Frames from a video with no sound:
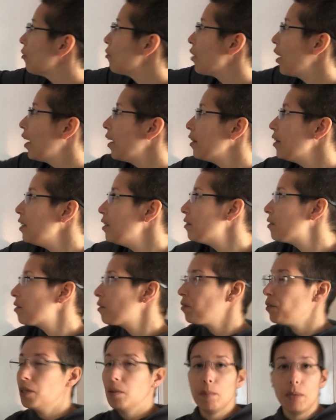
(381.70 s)
to try these
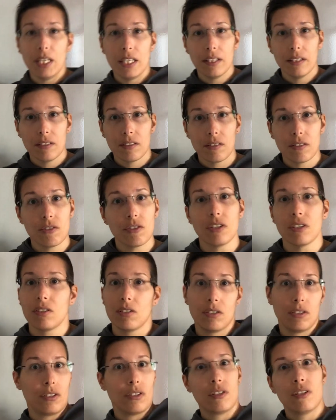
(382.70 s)
3 means
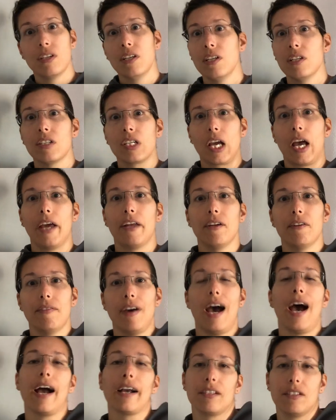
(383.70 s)
just to kind of
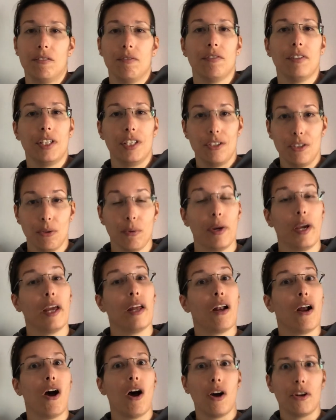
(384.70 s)
actively do
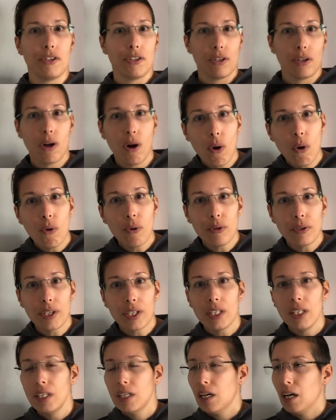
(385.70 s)
it on your own,
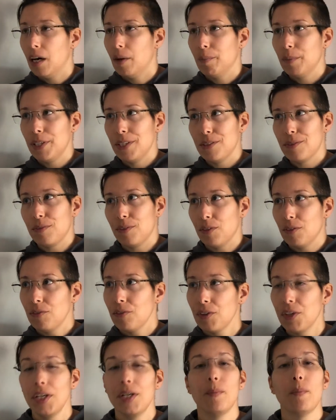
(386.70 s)
please feel
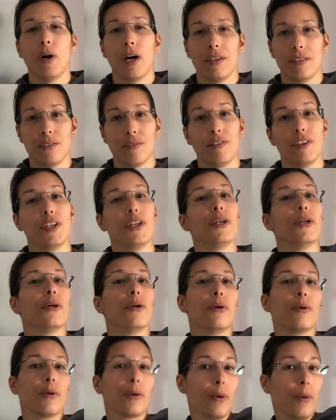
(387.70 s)
free, pause the
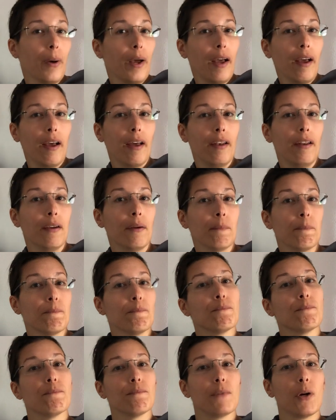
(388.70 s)
video, go ahead.
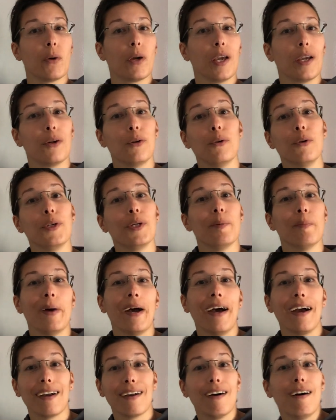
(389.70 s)
Okay, cool, you're
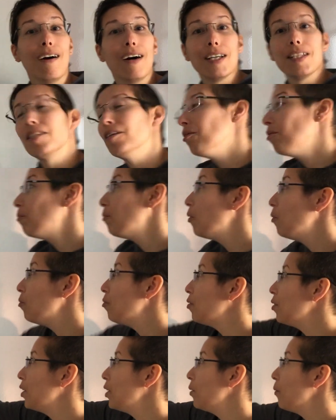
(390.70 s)
back, awesome,
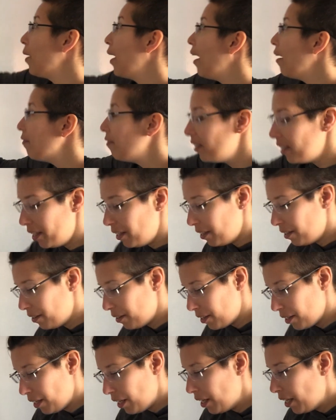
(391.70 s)
hopefully you have
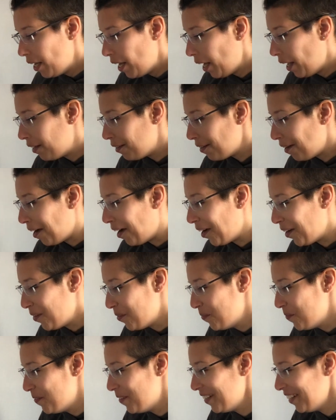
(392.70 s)
these, and
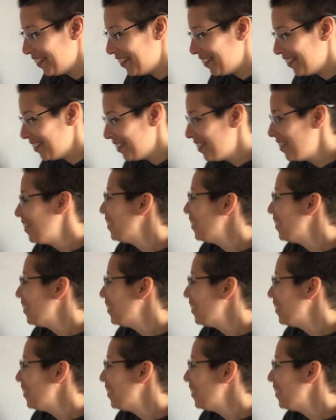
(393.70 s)
I will